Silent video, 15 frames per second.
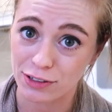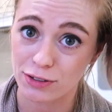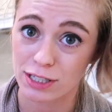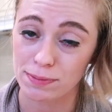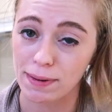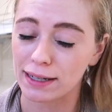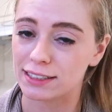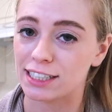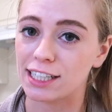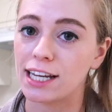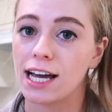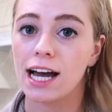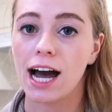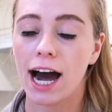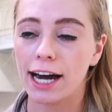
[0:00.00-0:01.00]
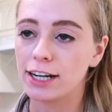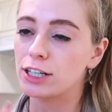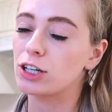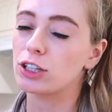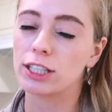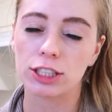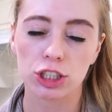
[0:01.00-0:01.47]
you expected? I don't
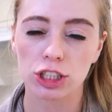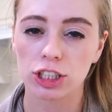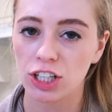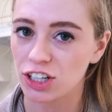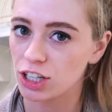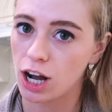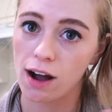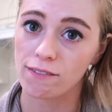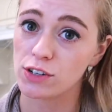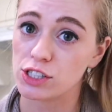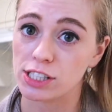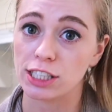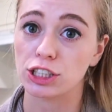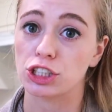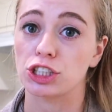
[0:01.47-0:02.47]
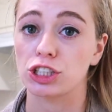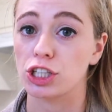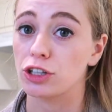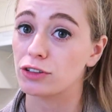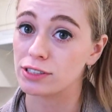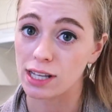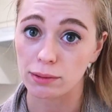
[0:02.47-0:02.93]
know, let's just start a conversation, you
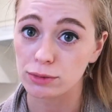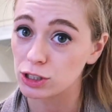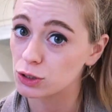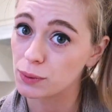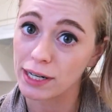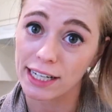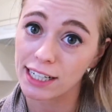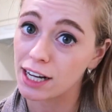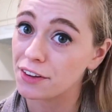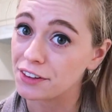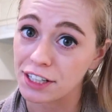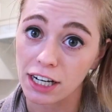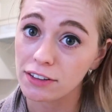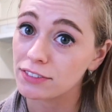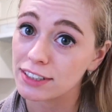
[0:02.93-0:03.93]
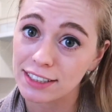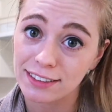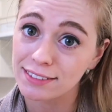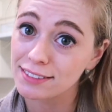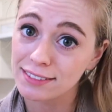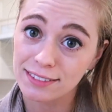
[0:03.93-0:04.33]
know, because I'm just waiting on the oven.